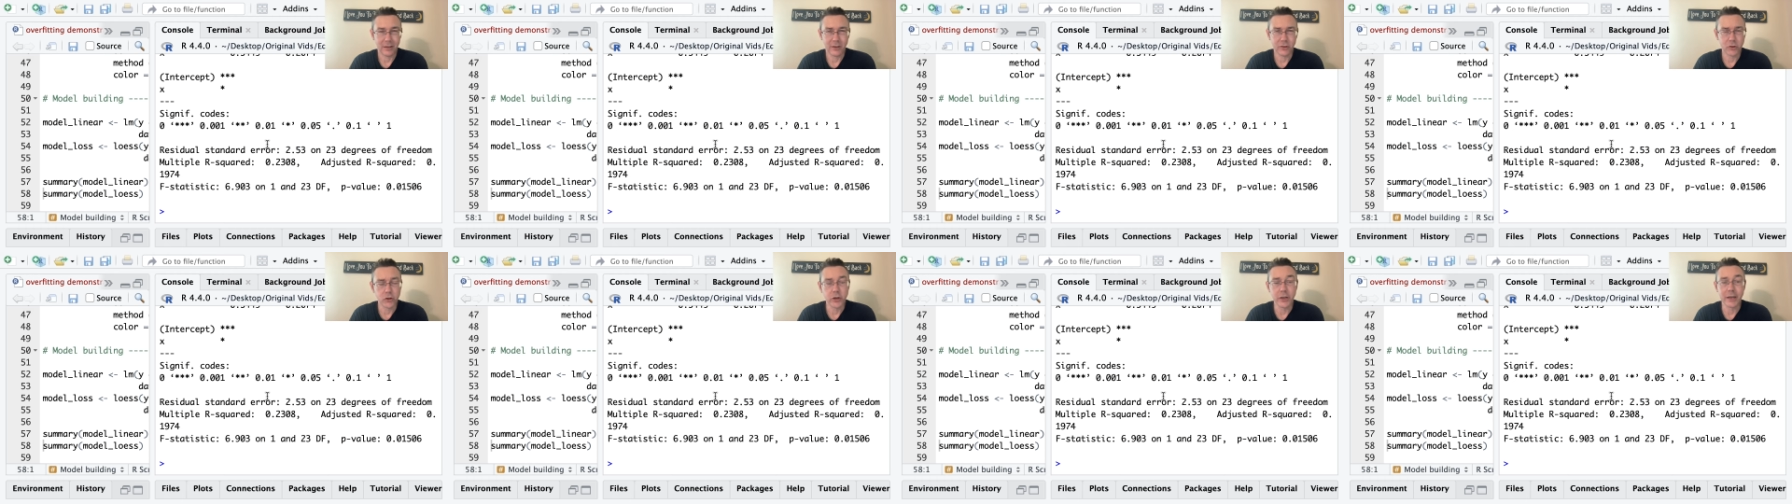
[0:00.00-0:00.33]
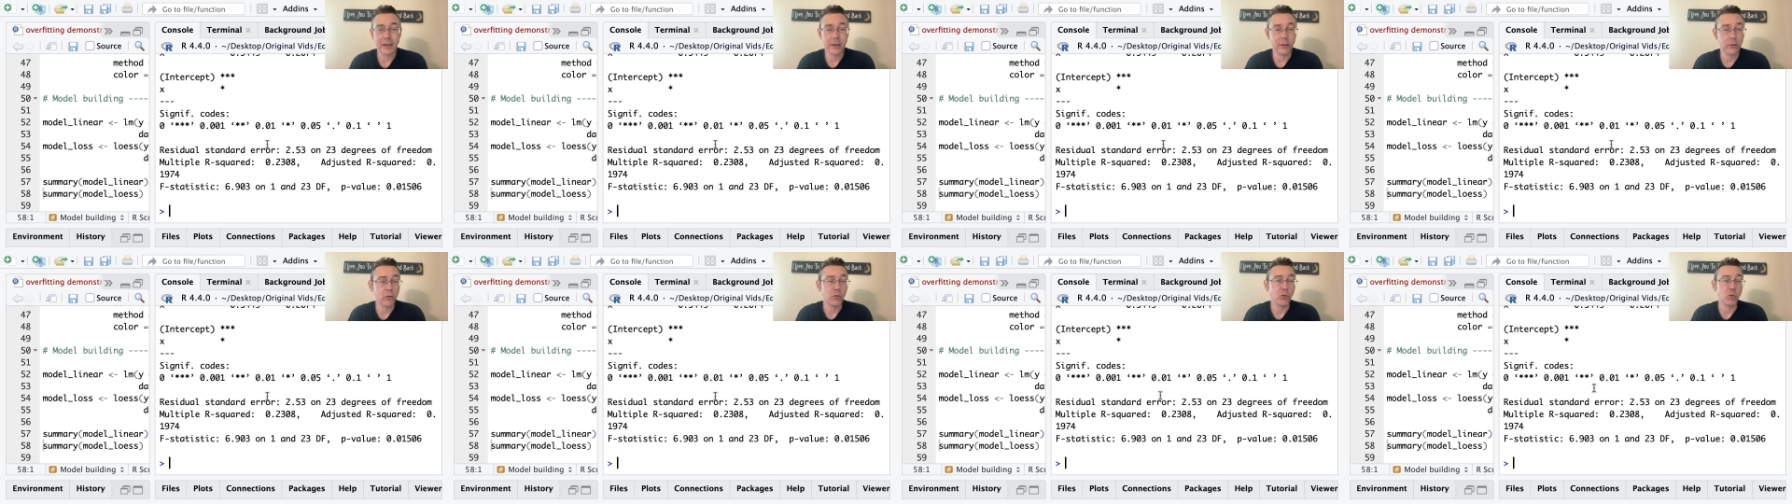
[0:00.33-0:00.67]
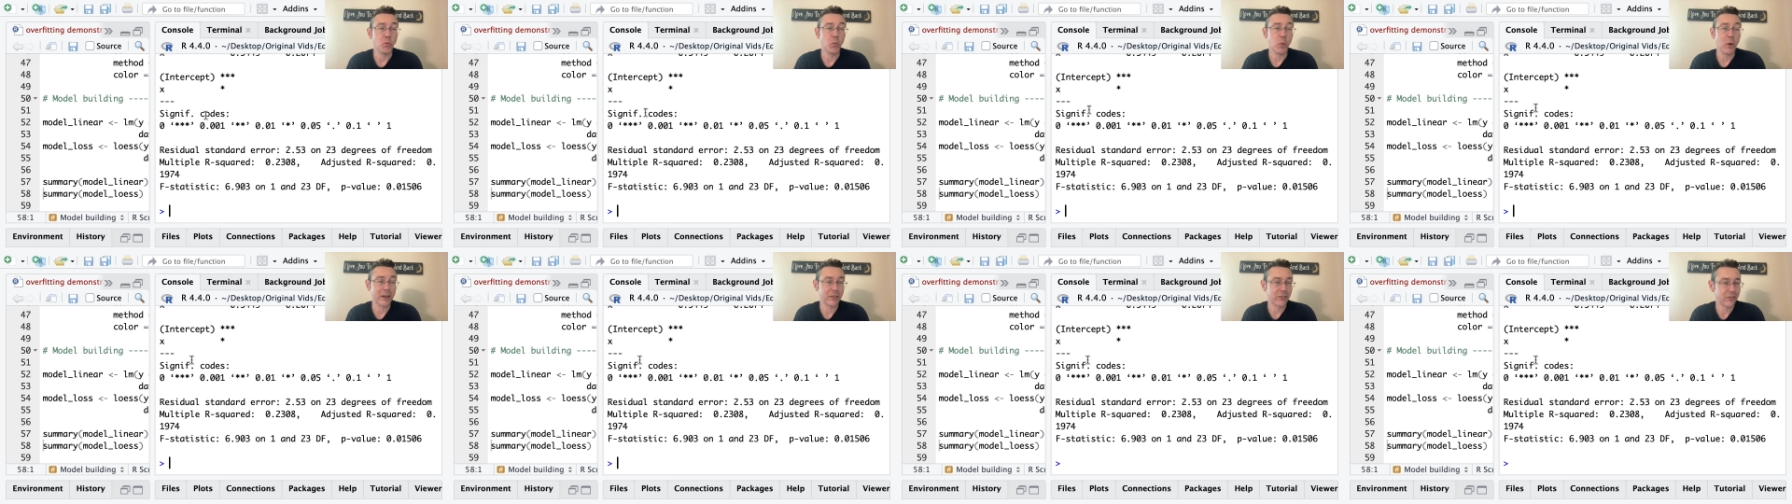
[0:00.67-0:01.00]
a good
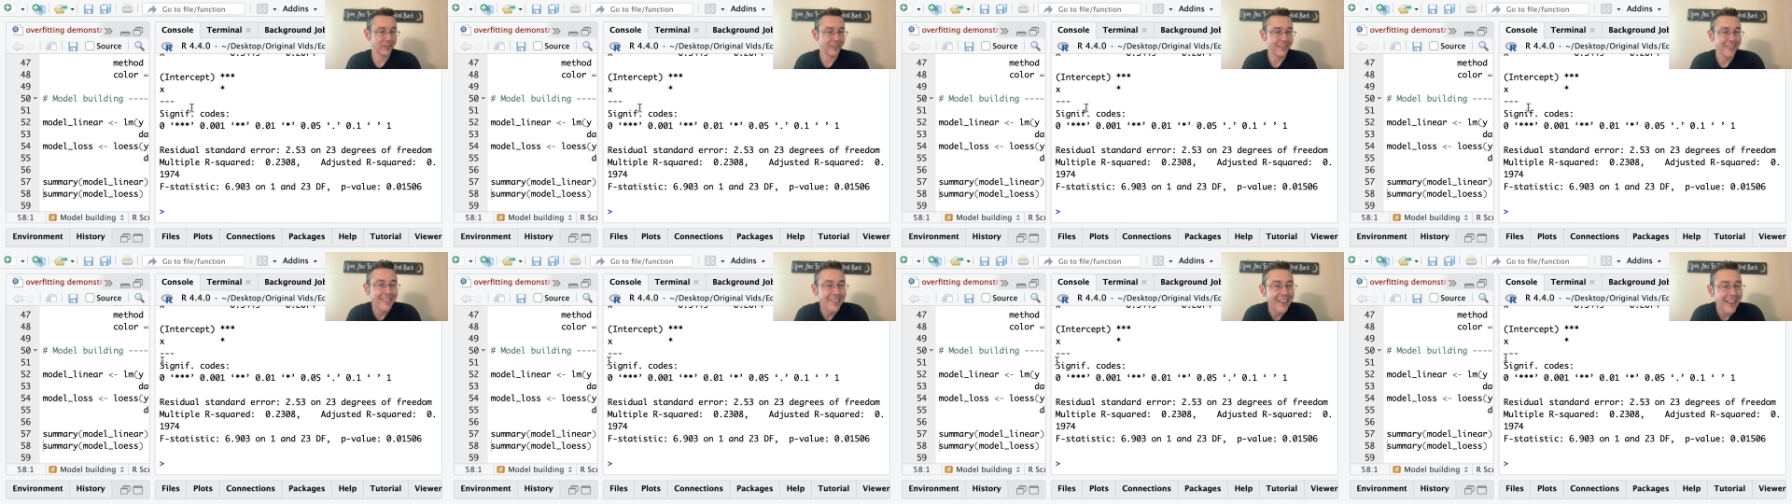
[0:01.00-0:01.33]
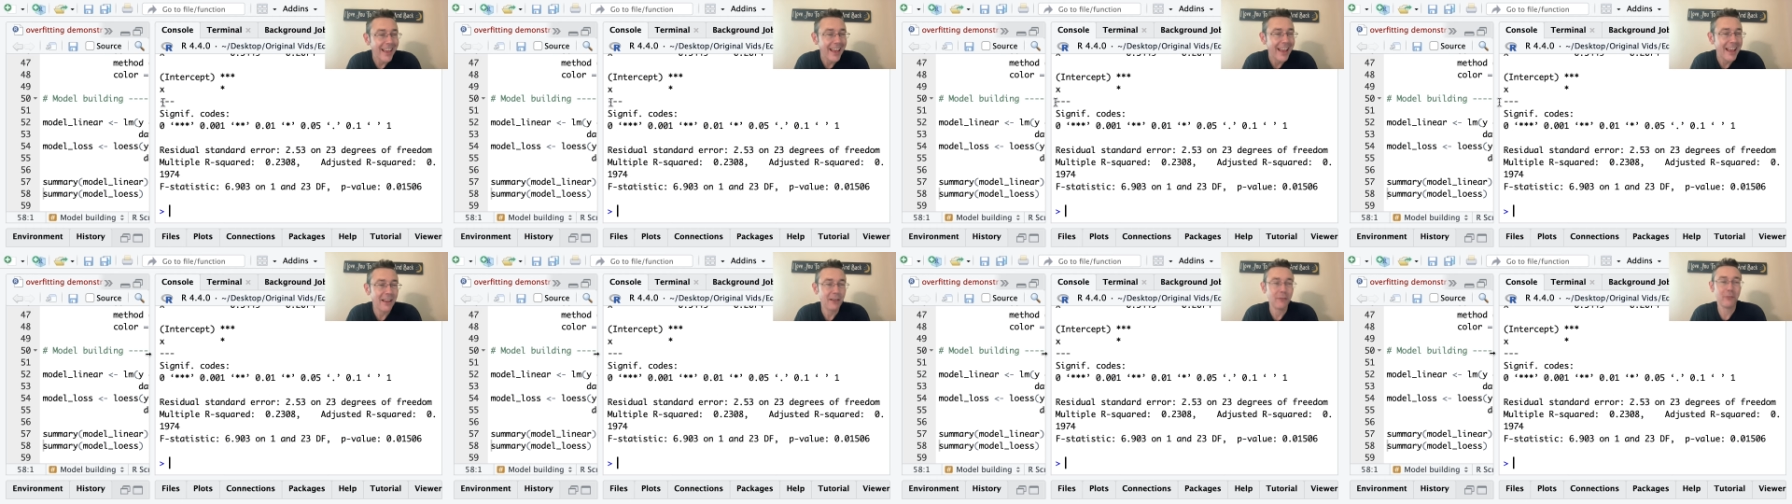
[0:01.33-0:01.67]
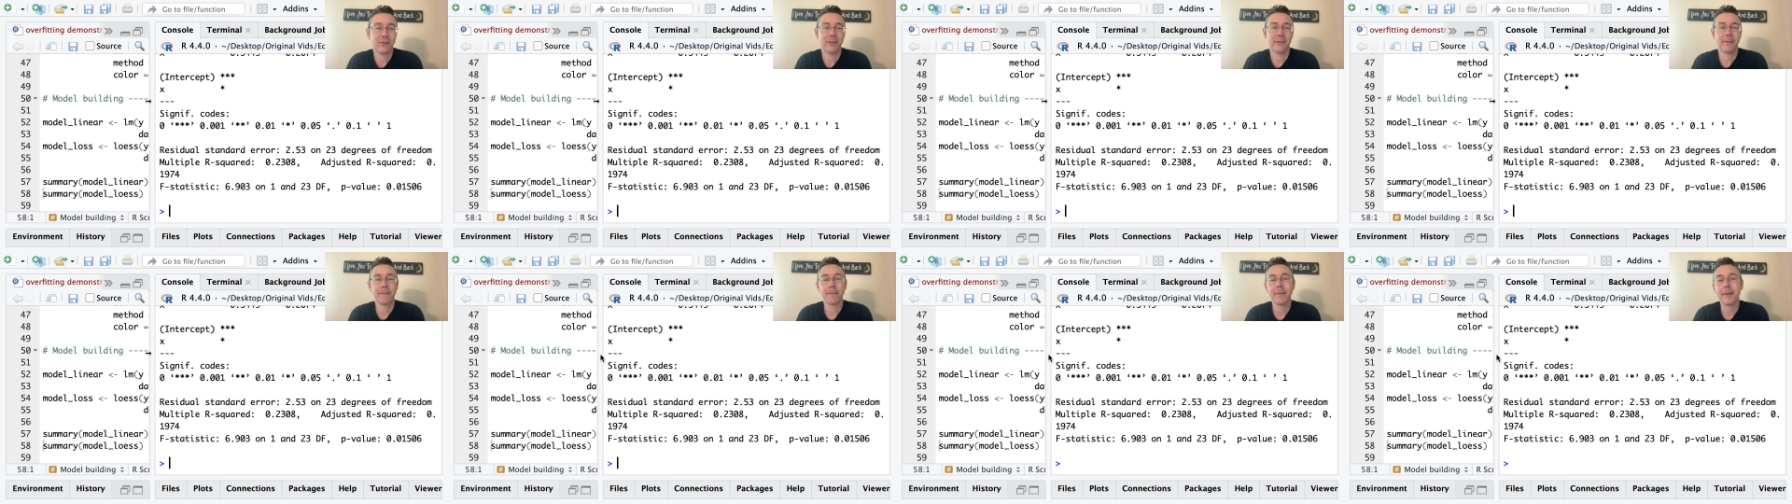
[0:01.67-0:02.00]
intuition to have,